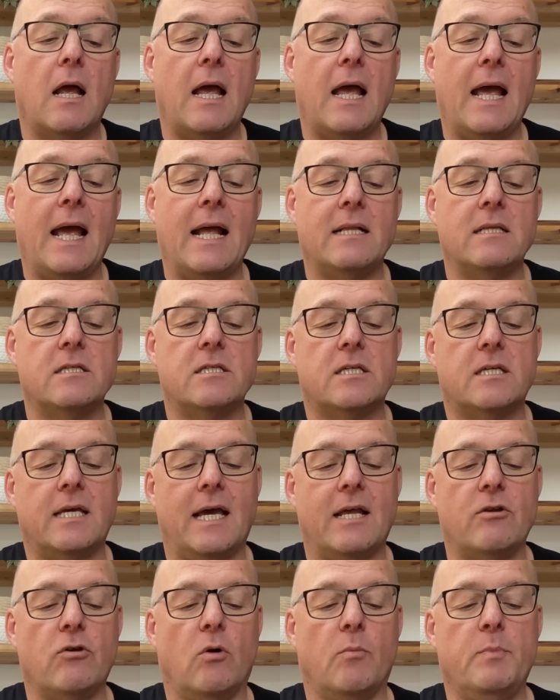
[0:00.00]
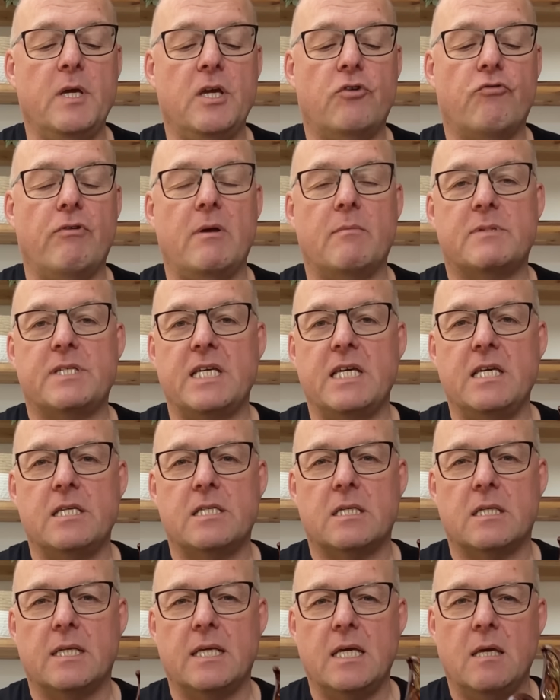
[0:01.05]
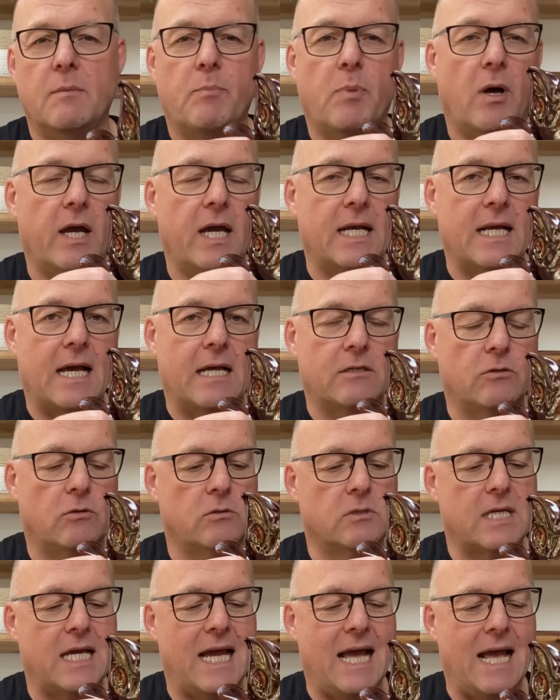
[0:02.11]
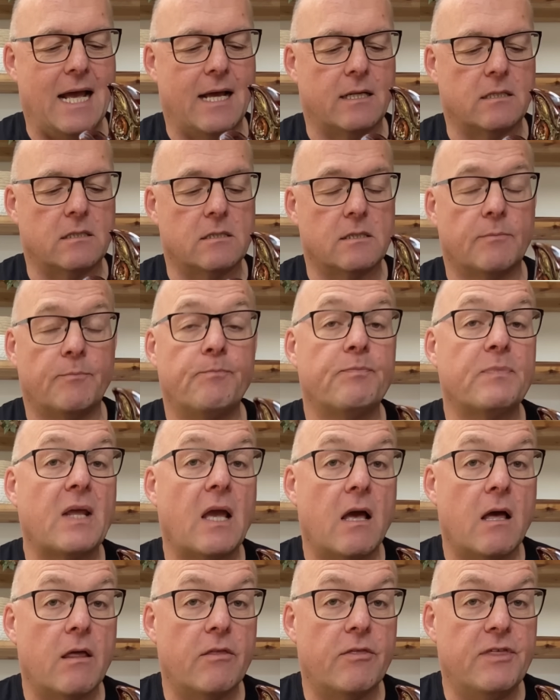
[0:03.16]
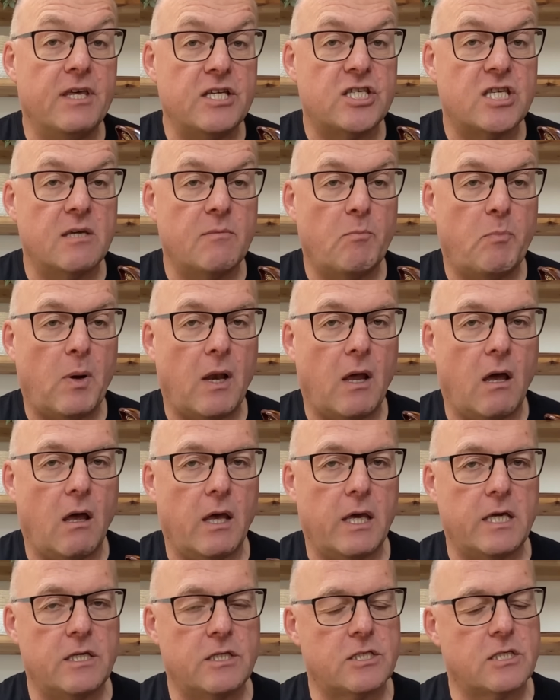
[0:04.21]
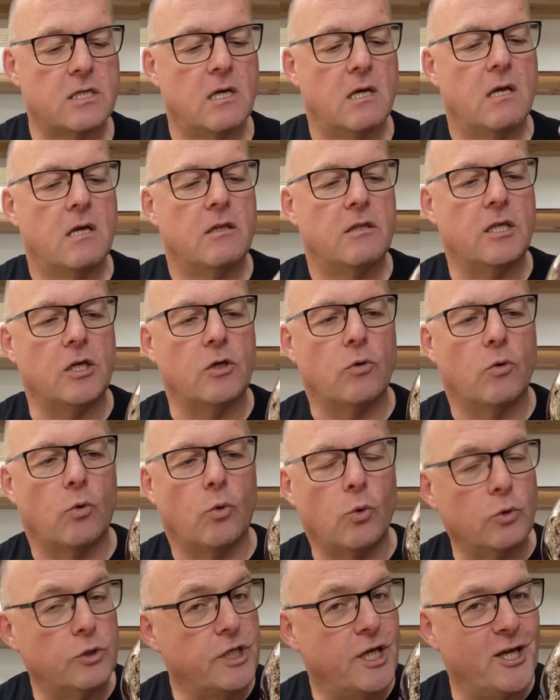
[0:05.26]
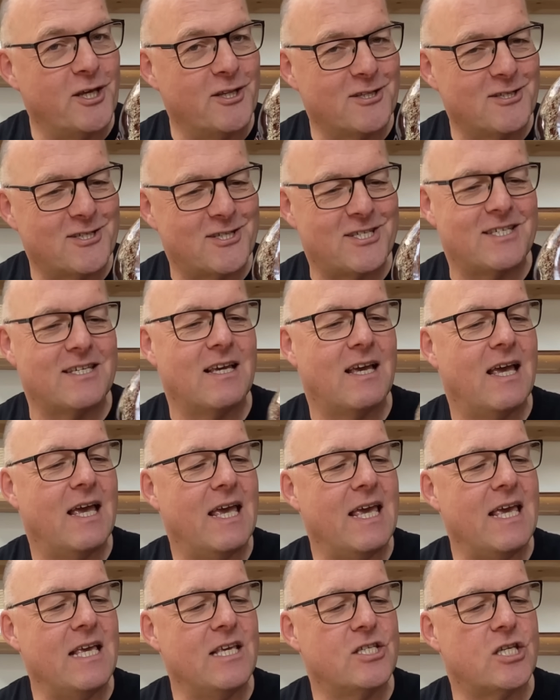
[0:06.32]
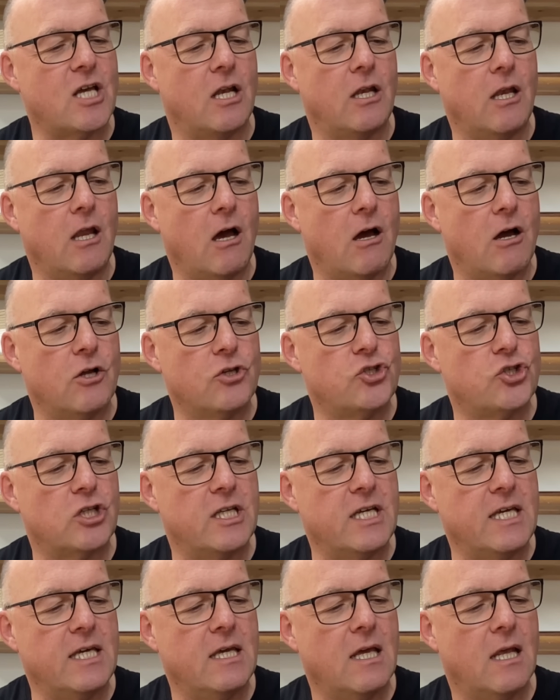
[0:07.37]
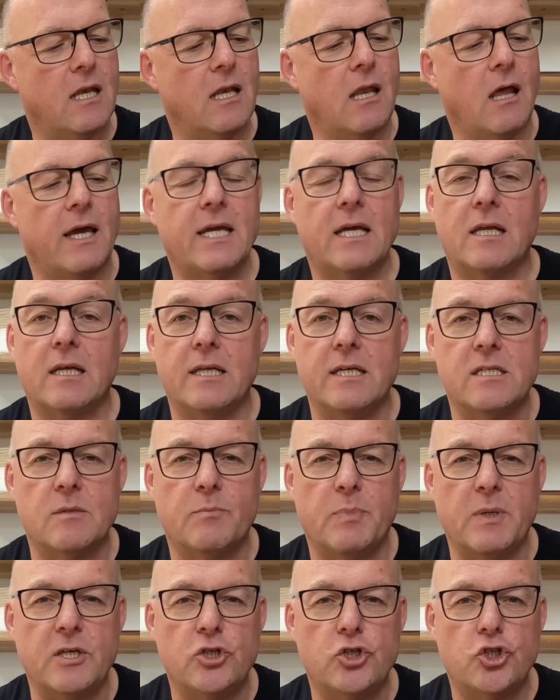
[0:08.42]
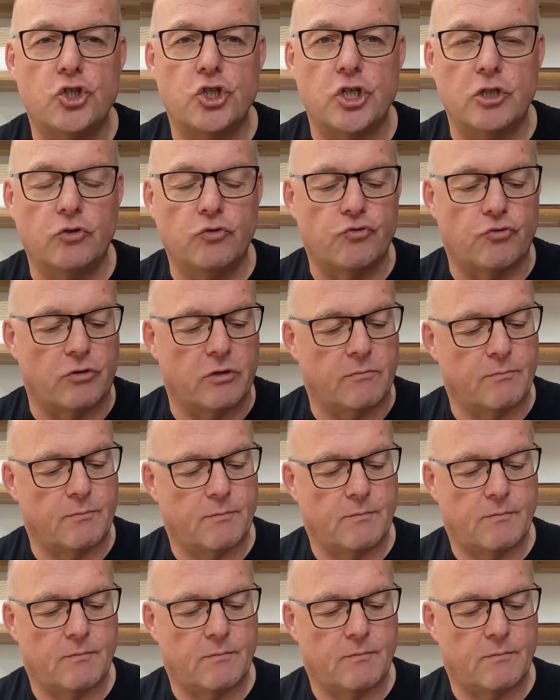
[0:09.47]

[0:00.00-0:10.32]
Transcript: and cannot be gripped easily by an adult hand. This implies the audience is largely likely to be children.